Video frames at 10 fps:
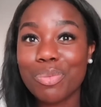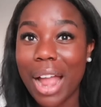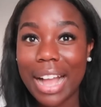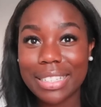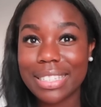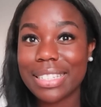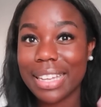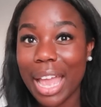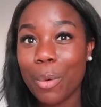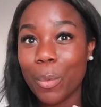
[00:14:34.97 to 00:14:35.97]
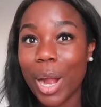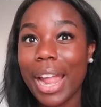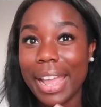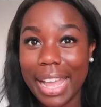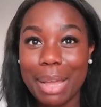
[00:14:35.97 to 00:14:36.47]
practice to get where
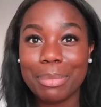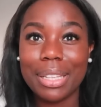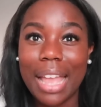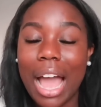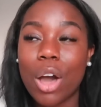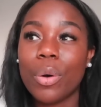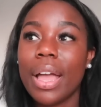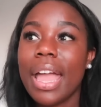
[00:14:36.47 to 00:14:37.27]
I am now.